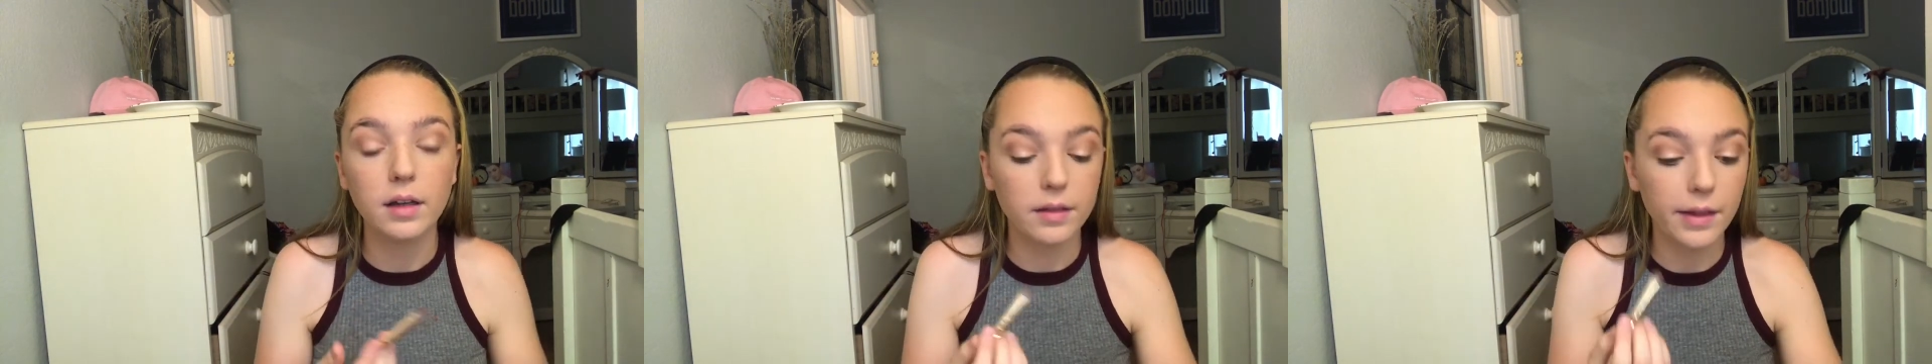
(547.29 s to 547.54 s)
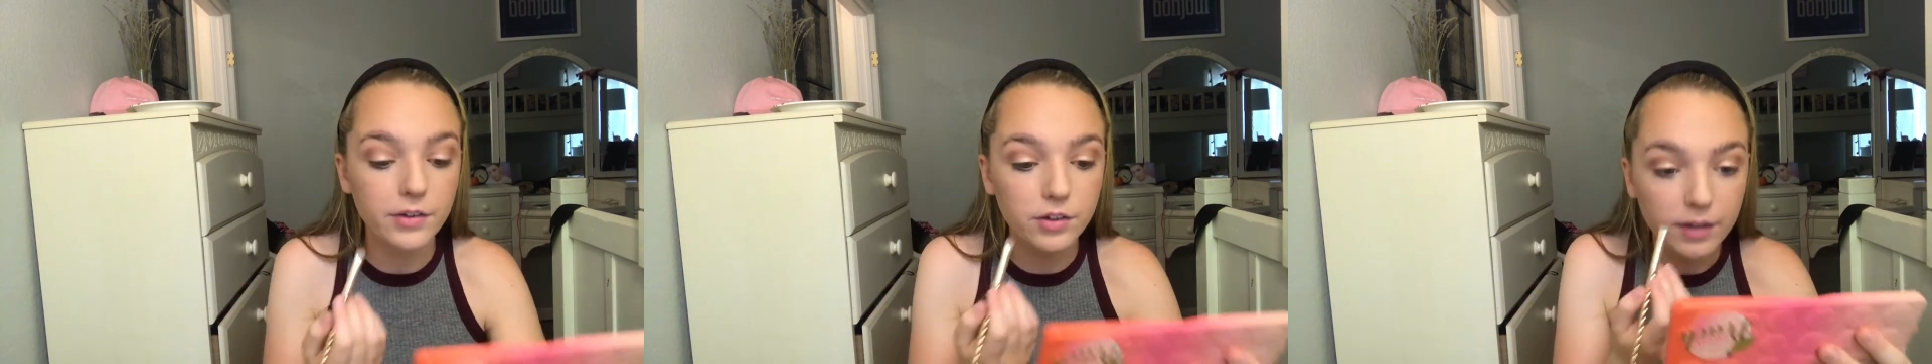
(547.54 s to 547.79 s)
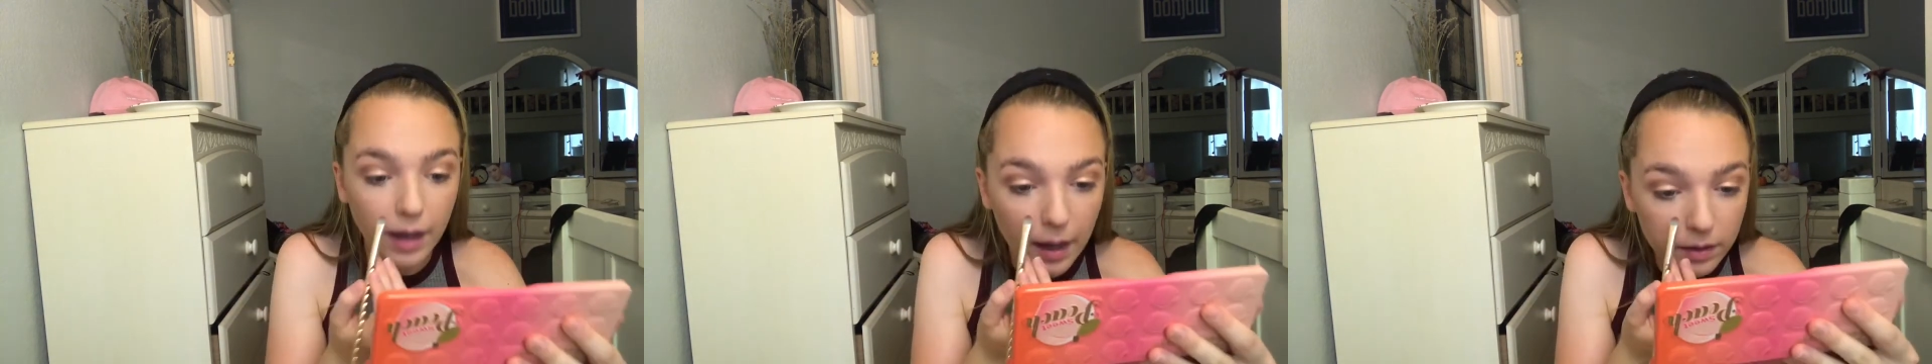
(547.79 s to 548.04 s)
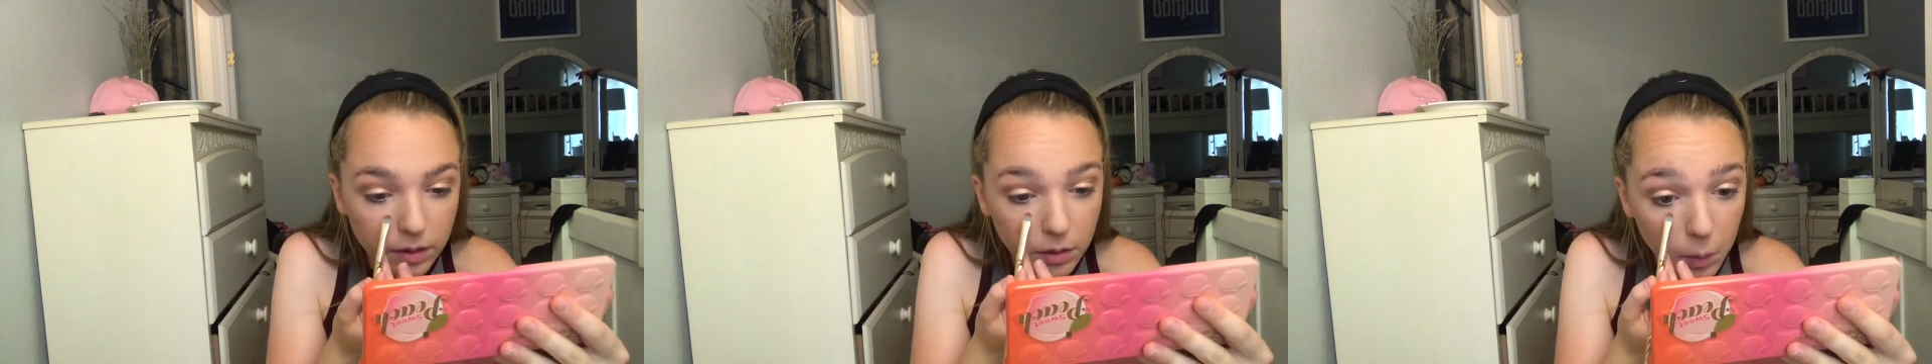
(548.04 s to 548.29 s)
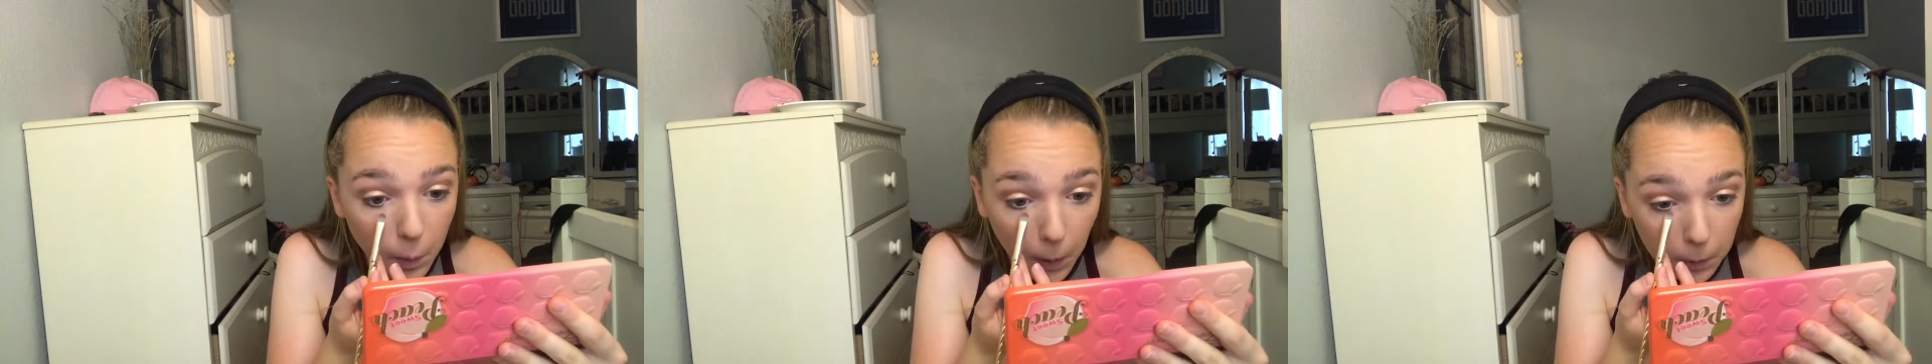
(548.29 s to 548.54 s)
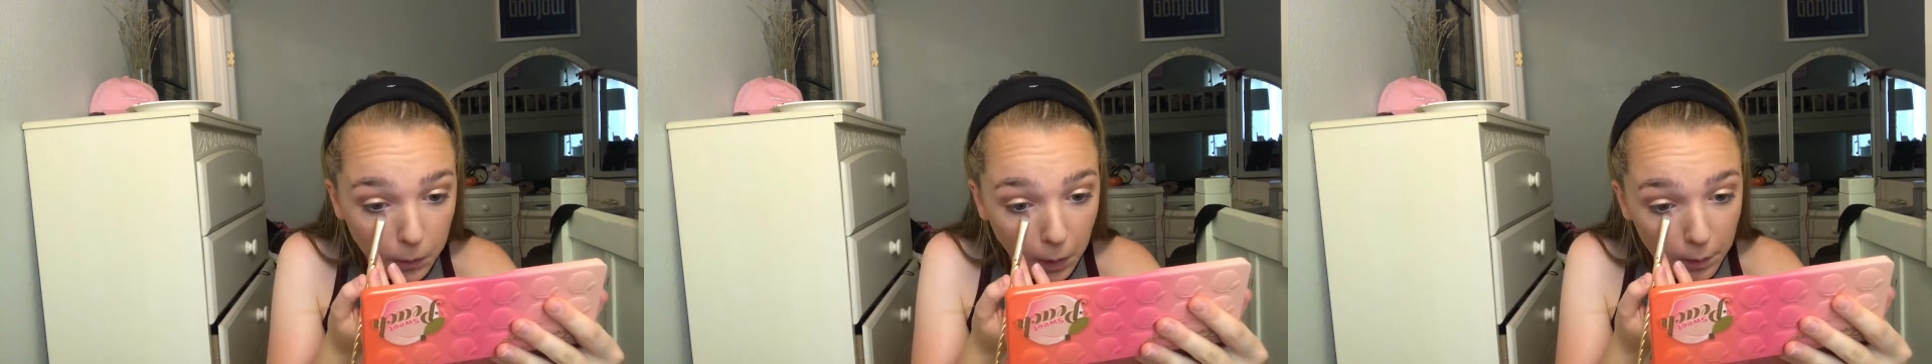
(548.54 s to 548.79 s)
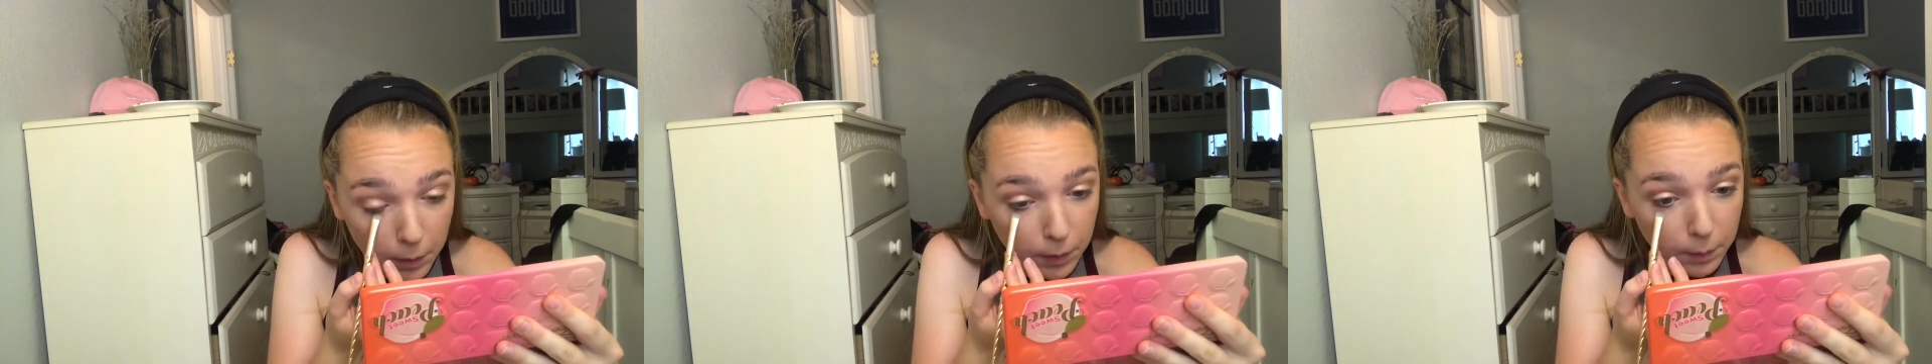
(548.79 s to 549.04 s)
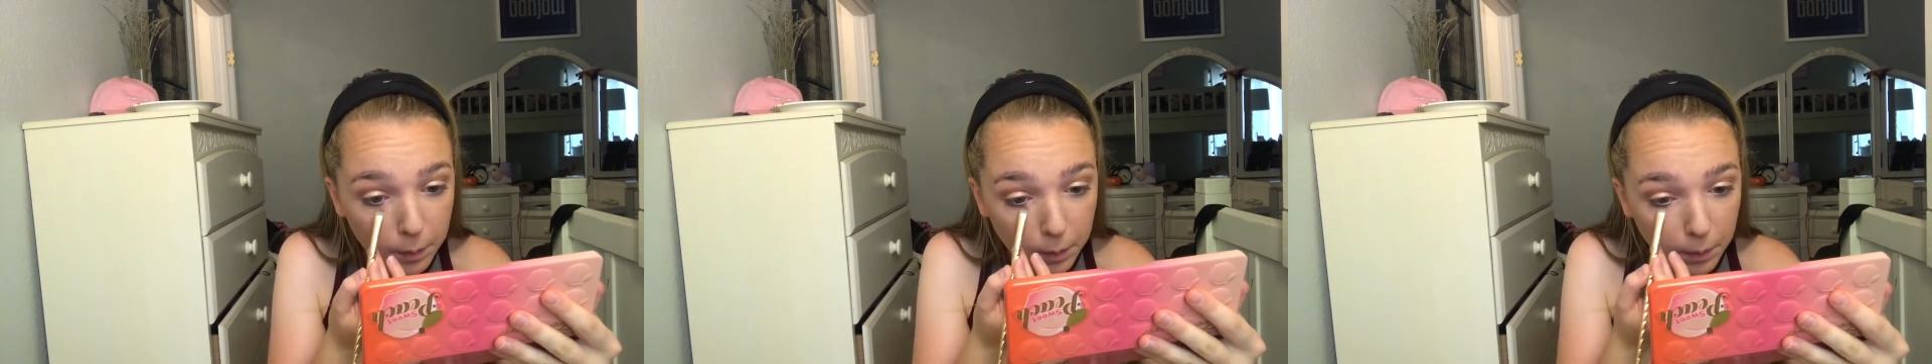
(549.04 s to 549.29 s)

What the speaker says: That just adds a little more drama,